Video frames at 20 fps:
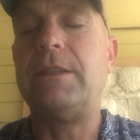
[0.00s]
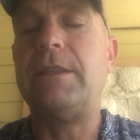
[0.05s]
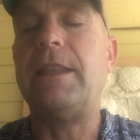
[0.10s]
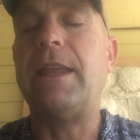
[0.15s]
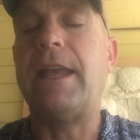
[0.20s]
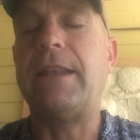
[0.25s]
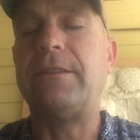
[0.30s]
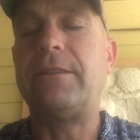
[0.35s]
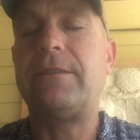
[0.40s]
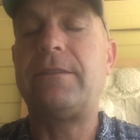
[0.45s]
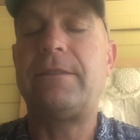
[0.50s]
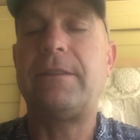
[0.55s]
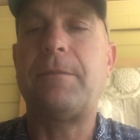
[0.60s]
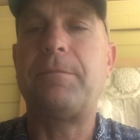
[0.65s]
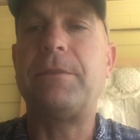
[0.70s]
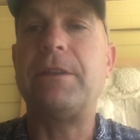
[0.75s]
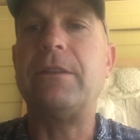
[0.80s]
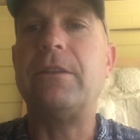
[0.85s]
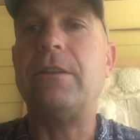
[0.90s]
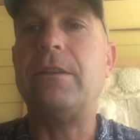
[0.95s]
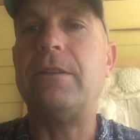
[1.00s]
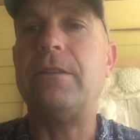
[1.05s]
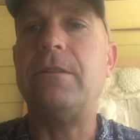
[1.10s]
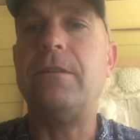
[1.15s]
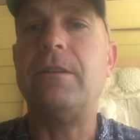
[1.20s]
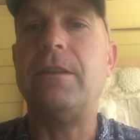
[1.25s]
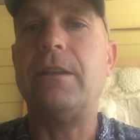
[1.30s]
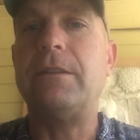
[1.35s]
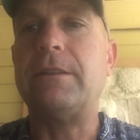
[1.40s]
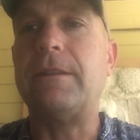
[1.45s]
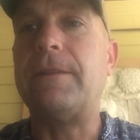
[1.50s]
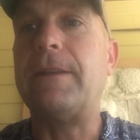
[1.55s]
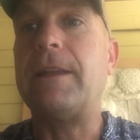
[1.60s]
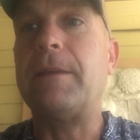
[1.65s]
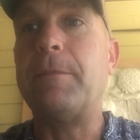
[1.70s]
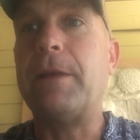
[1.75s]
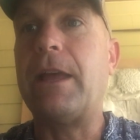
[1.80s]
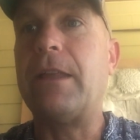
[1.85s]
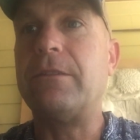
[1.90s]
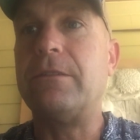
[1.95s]
that's something to think
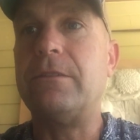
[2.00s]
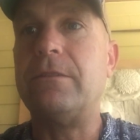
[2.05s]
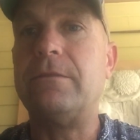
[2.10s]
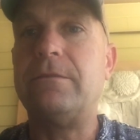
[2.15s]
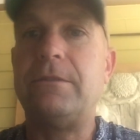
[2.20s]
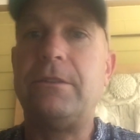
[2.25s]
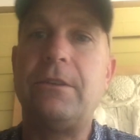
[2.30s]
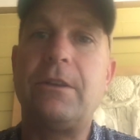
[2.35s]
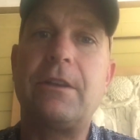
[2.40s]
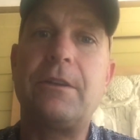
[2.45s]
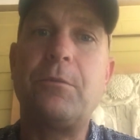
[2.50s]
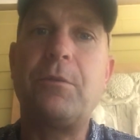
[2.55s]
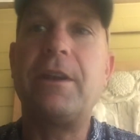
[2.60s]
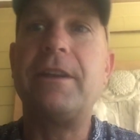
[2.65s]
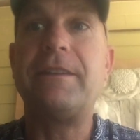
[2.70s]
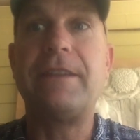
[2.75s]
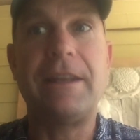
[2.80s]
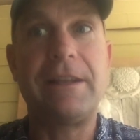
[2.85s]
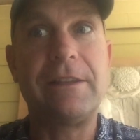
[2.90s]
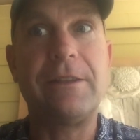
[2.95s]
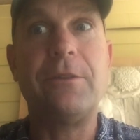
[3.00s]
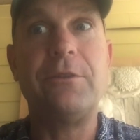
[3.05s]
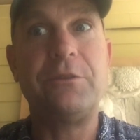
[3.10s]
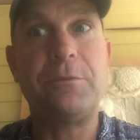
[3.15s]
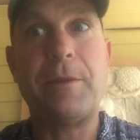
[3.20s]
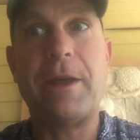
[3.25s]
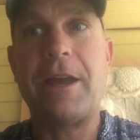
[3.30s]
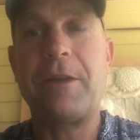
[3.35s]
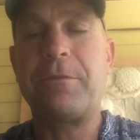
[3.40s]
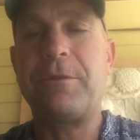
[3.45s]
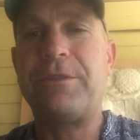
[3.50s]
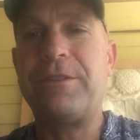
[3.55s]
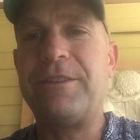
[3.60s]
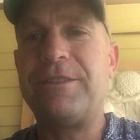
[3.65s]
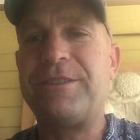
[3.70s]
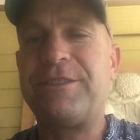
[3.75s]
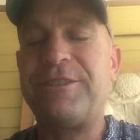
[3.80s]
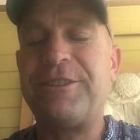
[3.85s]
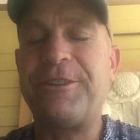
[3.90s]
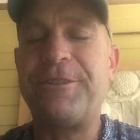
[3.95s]
about. You're going to want to take clothes back with
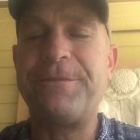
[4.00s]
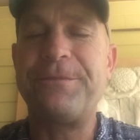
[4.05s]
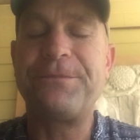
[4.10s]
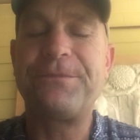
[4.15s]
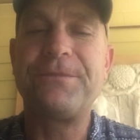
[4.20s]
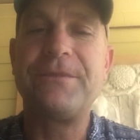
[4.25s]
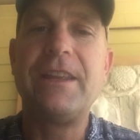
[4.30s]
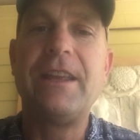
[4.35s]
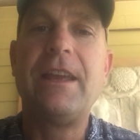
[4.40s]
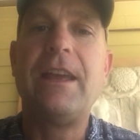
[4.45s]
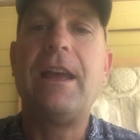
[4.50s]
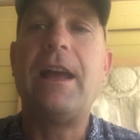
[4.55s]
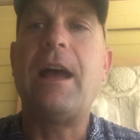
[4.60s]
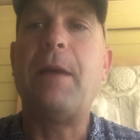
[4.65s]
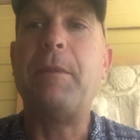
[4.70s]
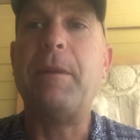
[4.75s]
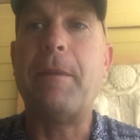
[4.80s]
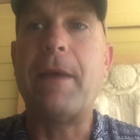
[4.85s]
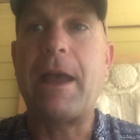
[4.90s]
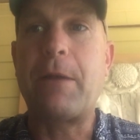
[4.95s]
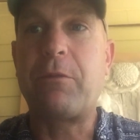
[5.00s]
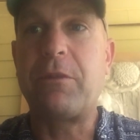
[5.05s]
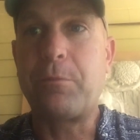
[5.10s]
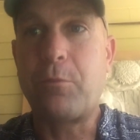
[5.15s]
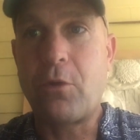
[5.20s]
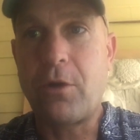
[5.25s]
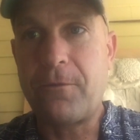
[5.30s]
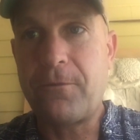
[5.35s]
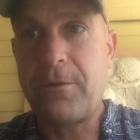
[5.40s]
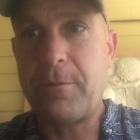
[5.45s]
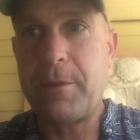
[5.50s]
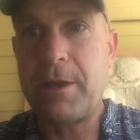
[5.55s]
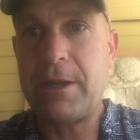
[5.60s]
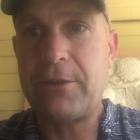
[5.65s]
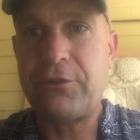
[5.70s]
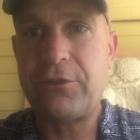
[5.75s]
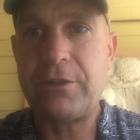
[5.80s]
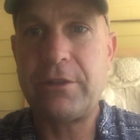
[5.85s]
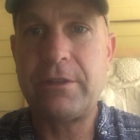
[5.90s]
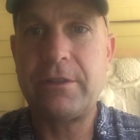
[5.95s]
you. So I'll be back with more
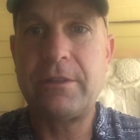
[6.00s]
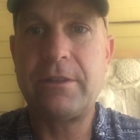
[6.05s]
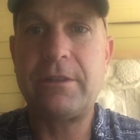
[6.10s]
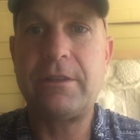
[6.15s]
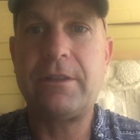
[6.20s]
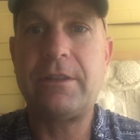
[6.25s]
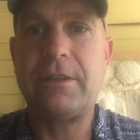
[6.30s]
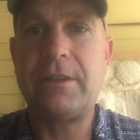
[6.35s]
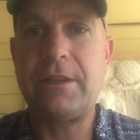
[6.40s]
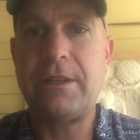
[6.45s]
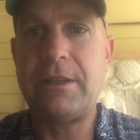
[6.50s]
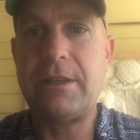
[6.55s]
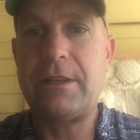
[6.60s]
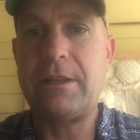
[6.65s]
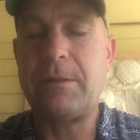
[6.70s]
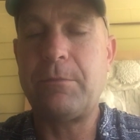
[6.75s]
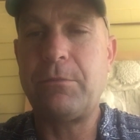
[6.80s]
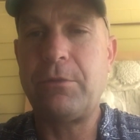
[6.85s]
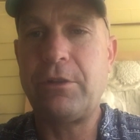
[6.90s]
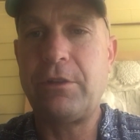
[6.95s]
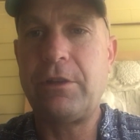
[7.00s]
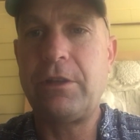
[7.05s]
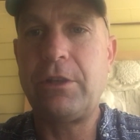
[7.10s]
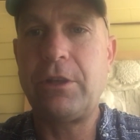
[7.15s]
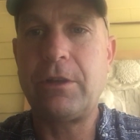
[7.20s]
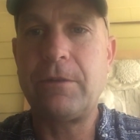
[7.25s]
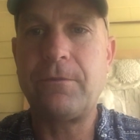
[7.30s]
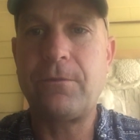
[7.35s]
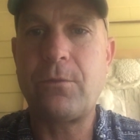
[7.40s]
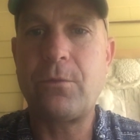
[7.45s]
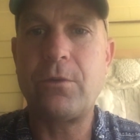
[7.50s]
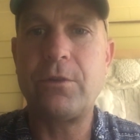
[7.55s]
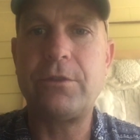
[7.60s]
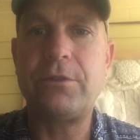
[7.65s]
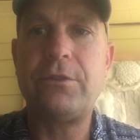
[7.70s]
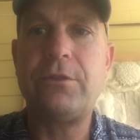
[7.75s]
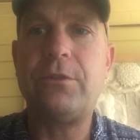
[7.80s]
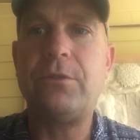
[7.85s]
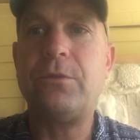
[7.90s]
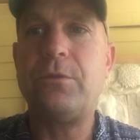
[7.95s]
information, and I'm really looking
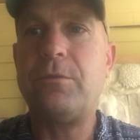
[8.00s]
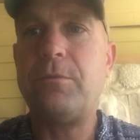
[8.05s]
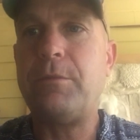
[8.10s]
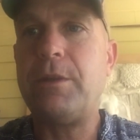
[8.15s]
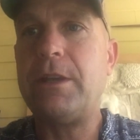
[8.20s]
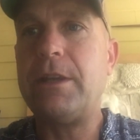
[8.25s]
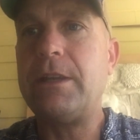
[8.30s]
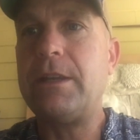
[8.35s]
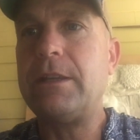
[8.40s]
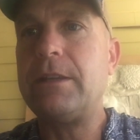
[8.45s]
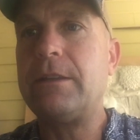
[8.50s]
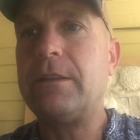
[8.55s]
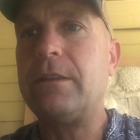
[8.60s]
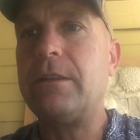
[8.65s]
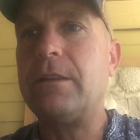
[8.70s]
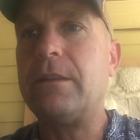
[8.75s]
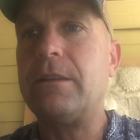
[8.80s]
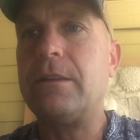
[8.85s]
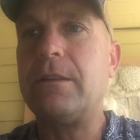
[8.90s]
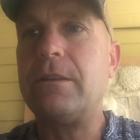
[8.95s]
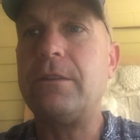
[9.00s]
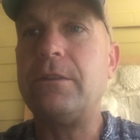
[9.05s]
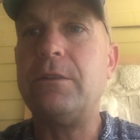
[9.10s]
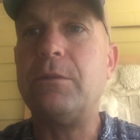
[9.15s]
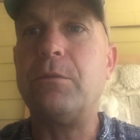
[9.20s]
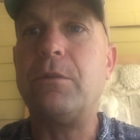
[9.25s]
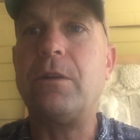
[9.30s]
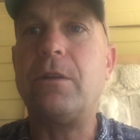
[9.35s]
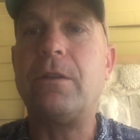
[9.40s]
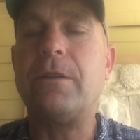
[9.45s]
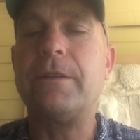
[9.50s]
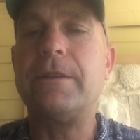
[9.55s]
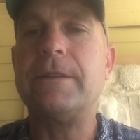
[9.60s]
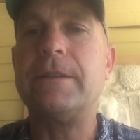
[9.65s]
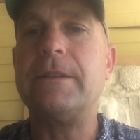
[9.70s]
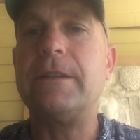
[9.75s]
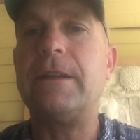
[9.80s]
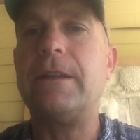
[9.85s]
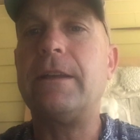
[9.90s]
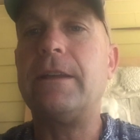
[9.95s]
forward to meeting you all
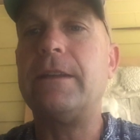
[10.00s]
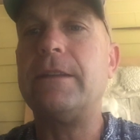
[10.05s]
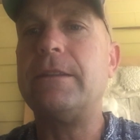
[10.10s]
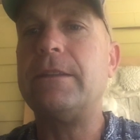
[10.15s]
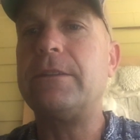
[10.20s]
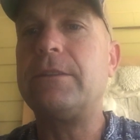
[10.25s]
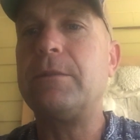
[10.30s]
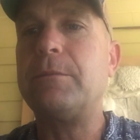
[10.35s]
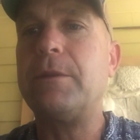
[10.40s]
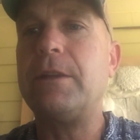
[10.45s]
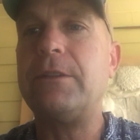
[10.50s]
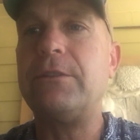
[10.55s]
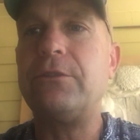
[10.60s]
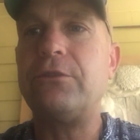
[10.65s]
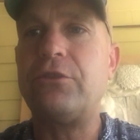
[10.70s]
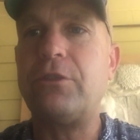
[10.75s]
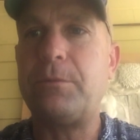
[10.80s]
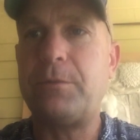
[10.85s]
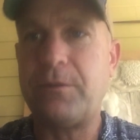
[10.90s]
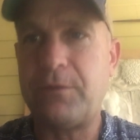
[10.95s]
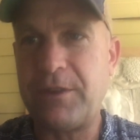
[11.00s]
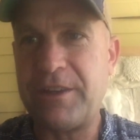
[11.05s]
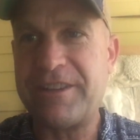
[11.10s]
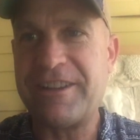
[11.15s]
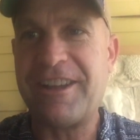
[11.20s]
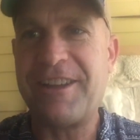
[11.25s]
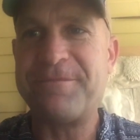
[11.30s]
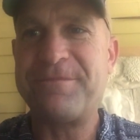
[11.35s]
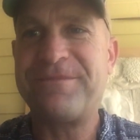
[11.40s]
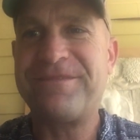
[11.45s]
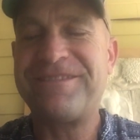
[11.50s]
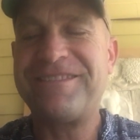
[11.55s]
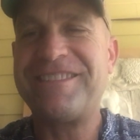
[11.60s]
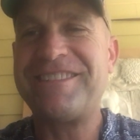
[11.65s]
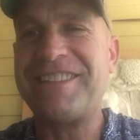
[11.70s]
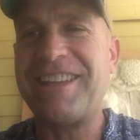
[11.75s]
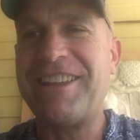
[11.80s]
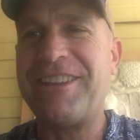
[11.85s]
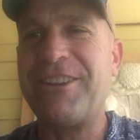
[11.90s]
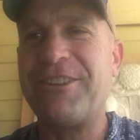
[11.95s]
on this amazing trip to Vietnam.
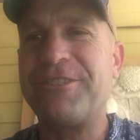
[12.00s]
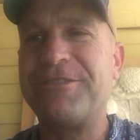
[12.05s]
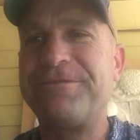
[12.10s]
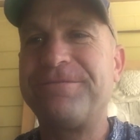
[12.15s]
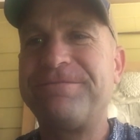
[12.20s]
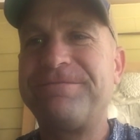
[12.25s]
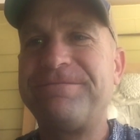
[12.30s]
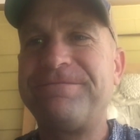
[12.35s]
Take care.